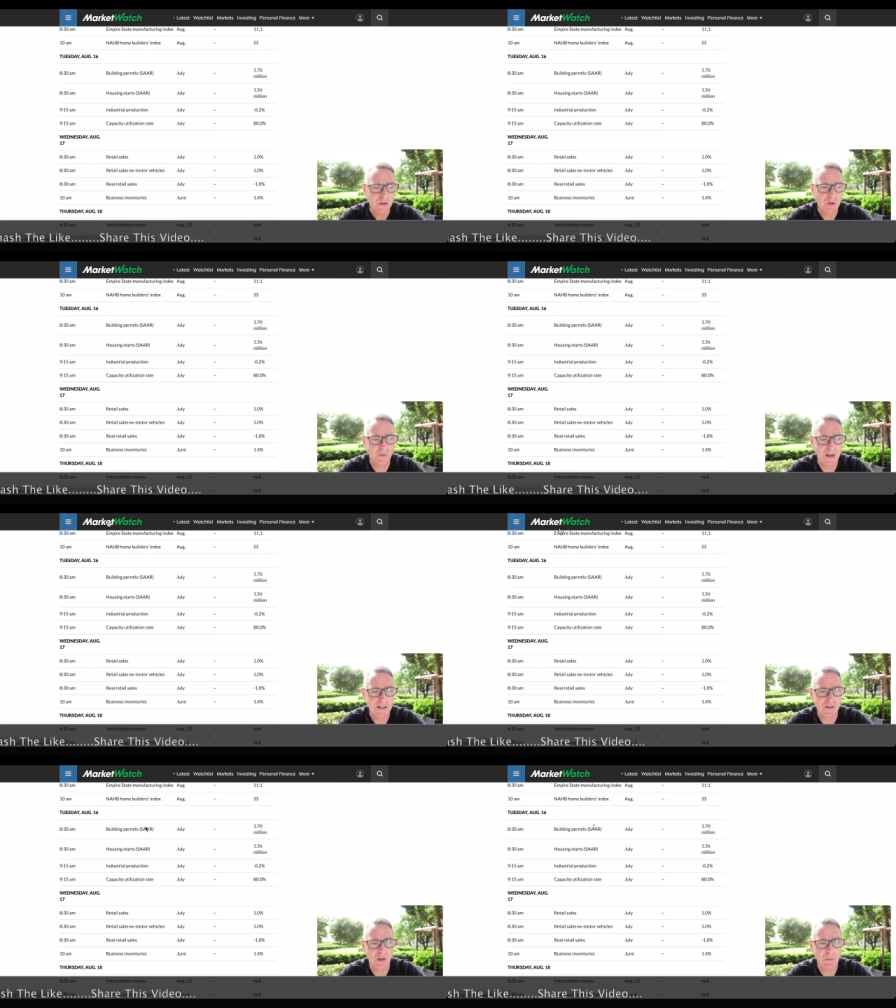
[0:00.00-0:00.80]
So
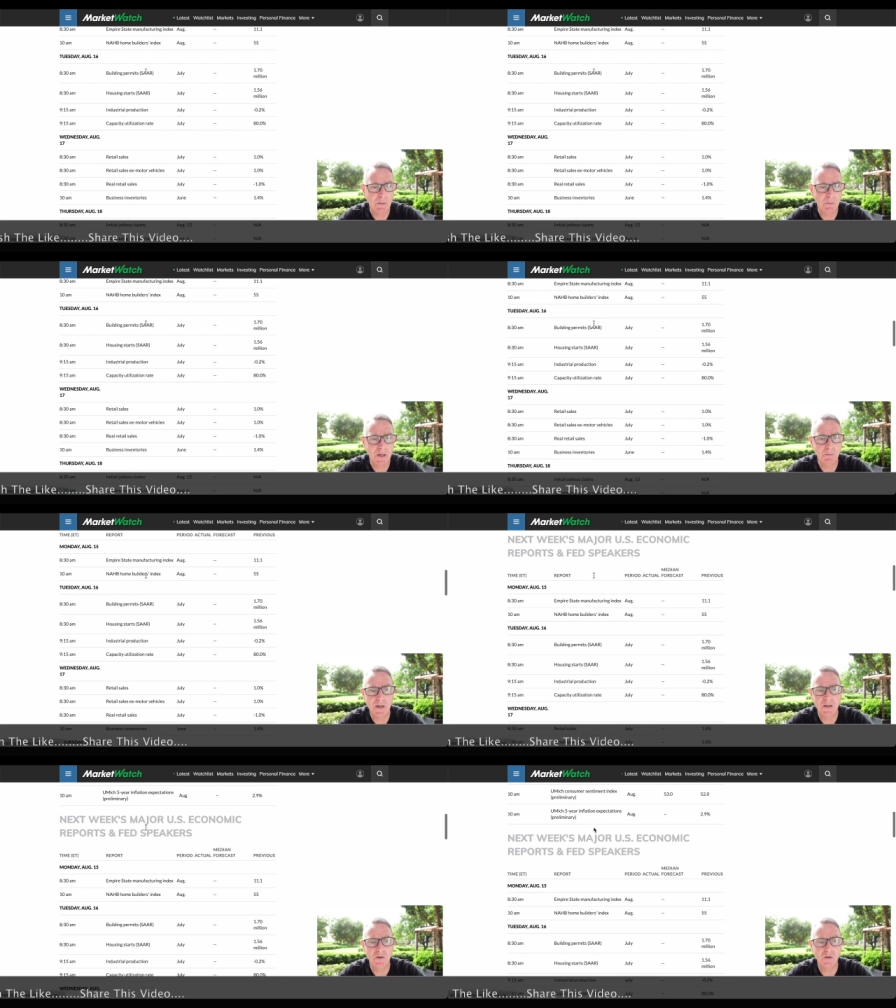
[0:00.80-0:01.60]
that is going to be big,
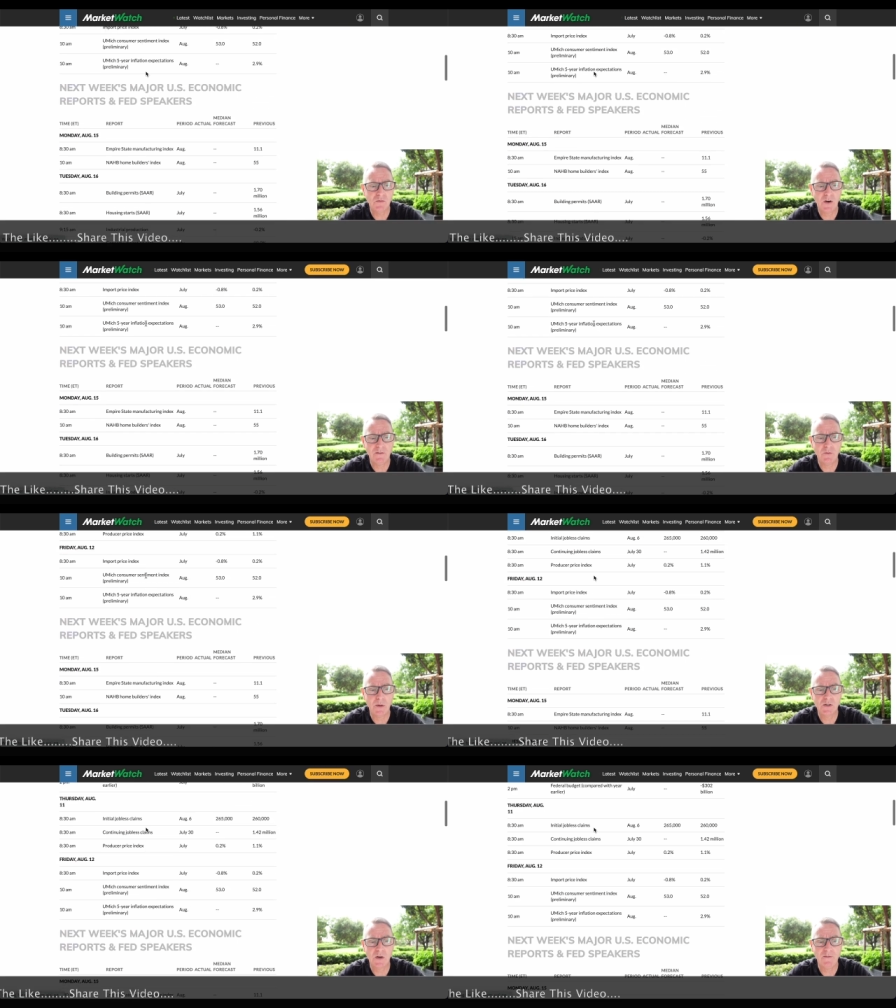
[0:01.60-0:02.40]
big news for
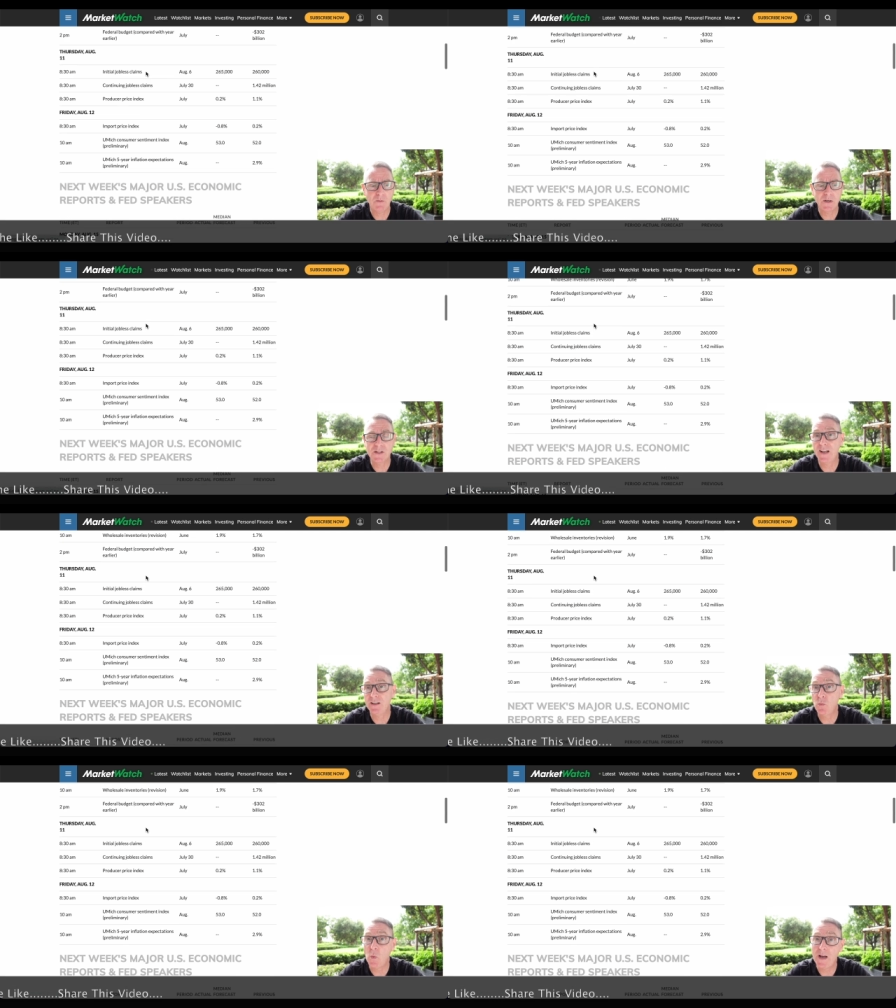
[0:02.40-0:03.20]
everybody. So everybody's kind
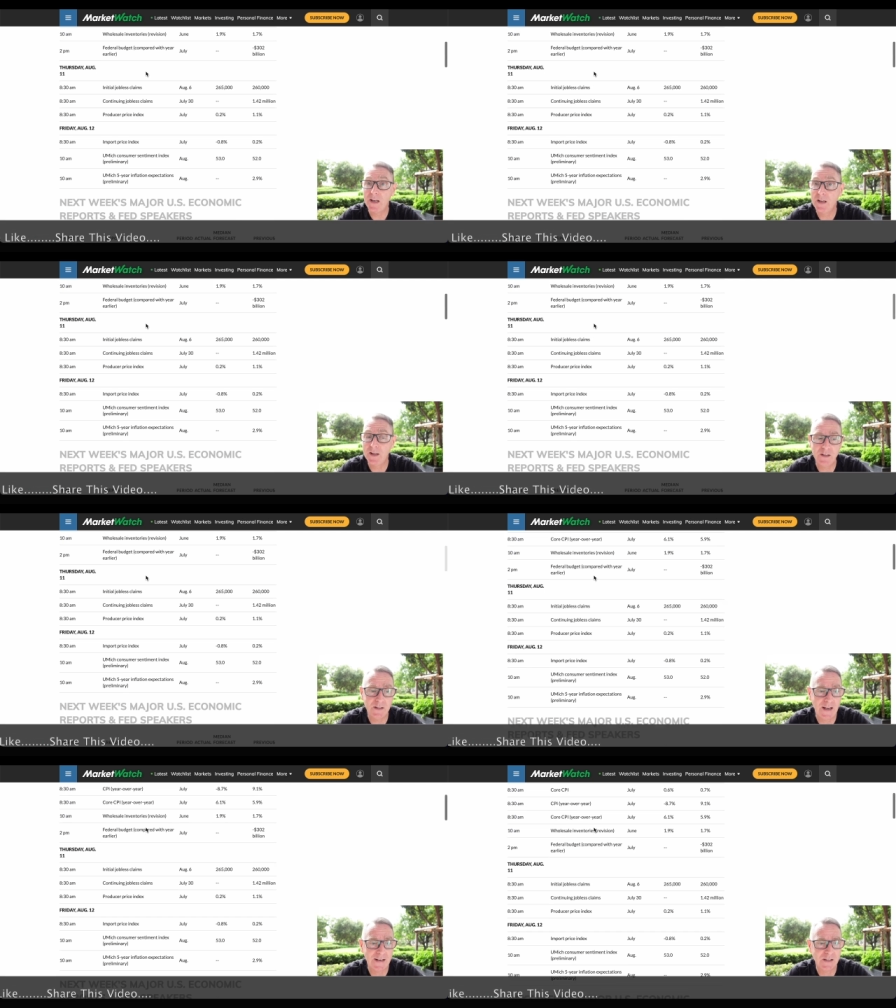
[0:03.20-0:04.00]
of waiting
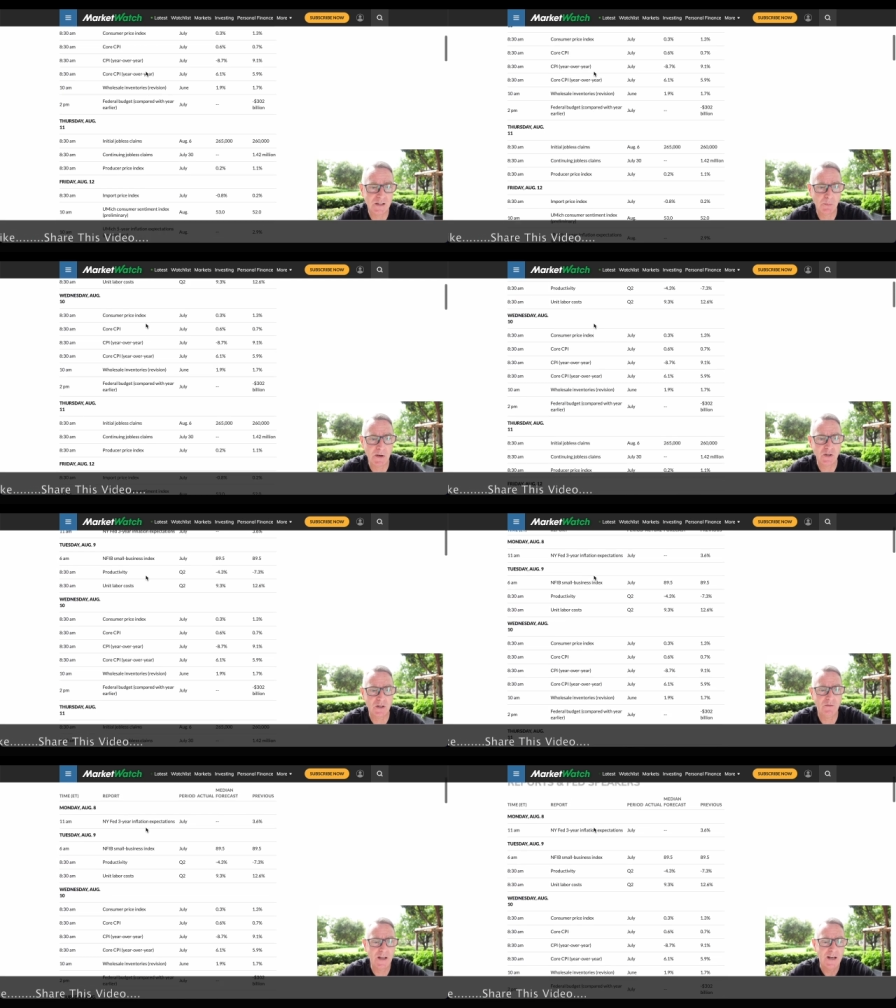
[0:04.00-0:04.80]
in anticipation
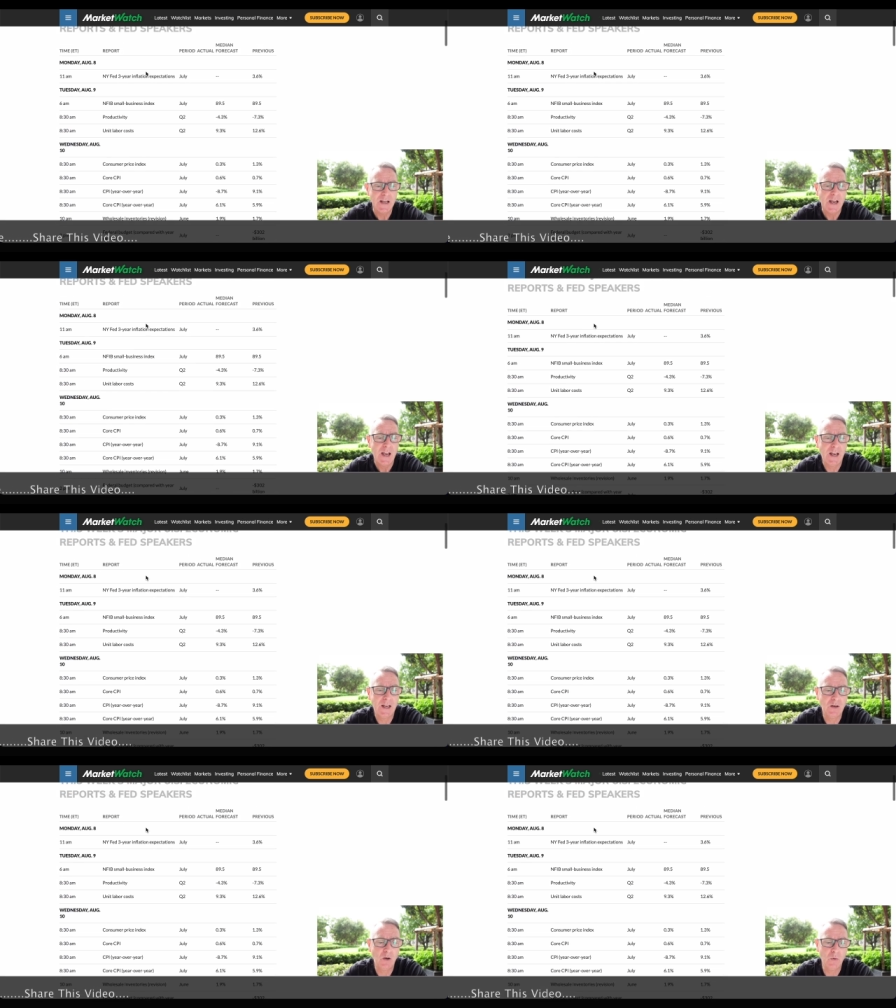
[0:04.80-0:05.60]
of that.
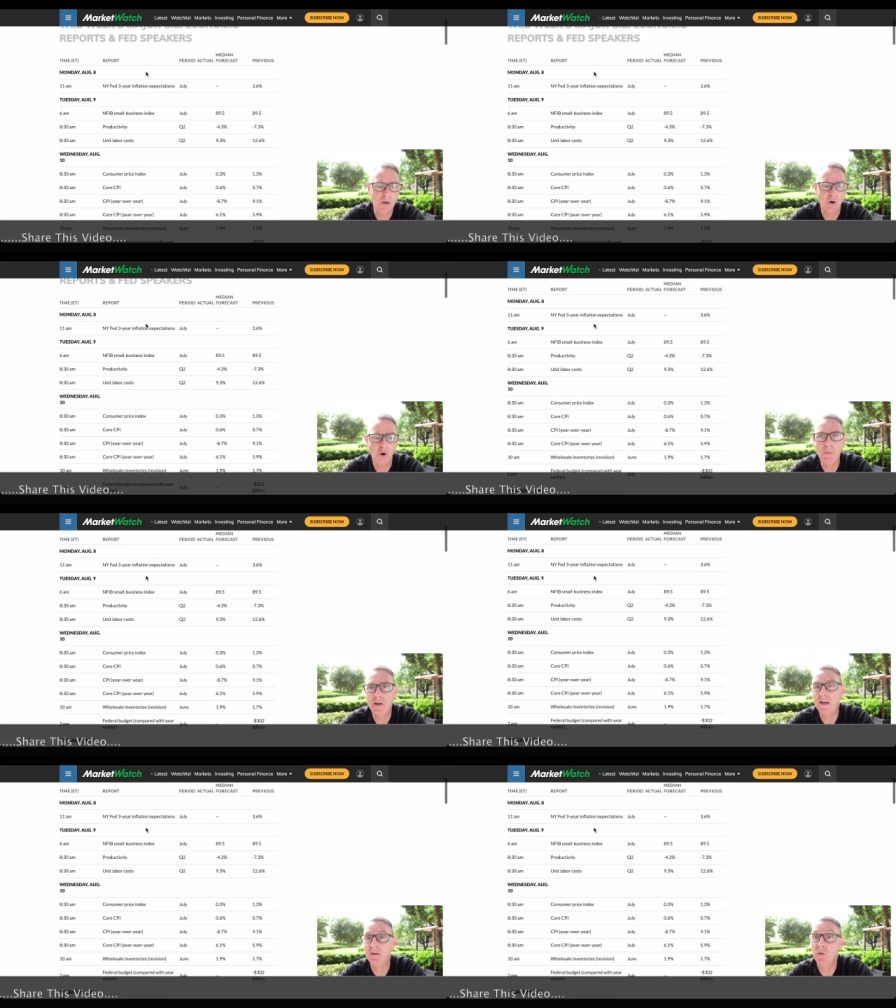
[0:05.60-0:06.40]
And we are
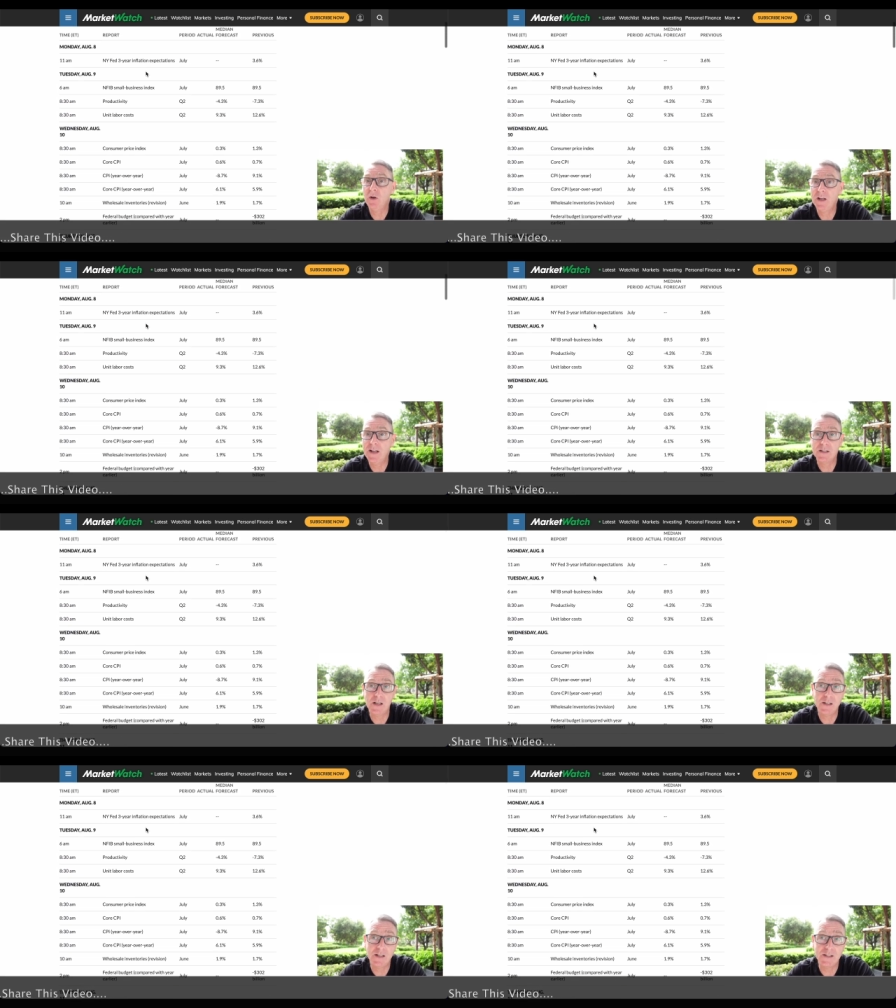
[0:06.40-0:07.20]
hoping that we're going to get
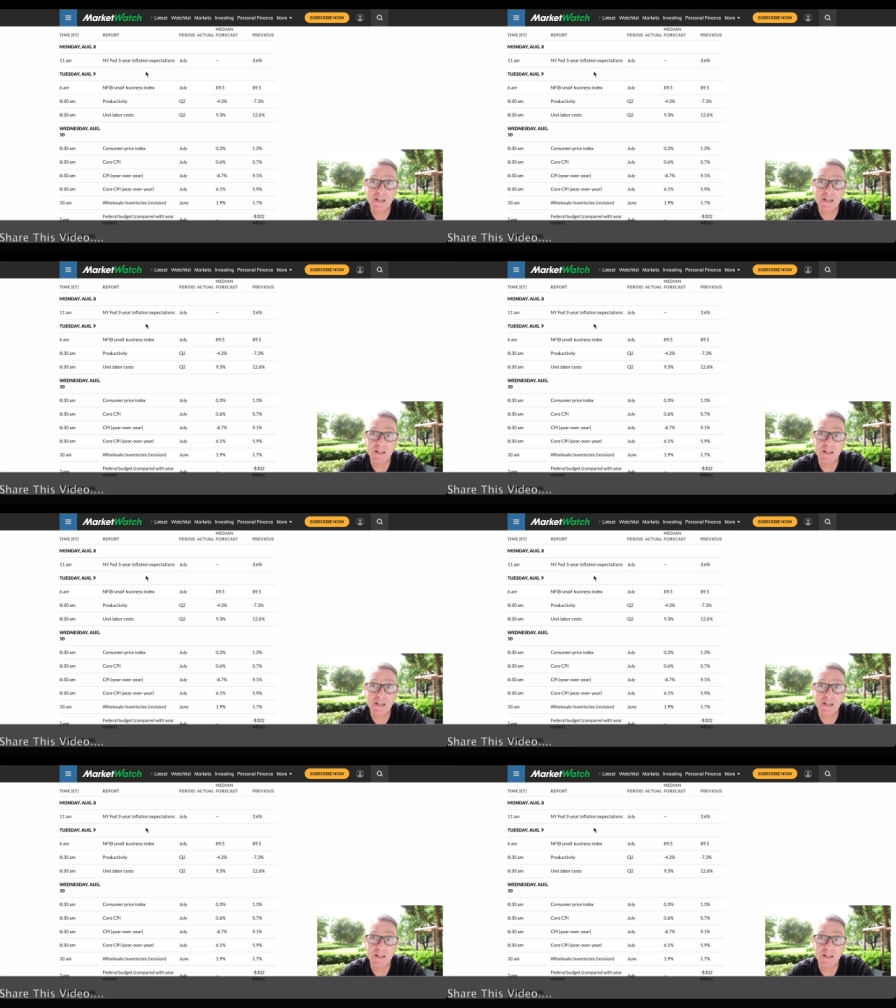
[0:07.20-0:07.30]
and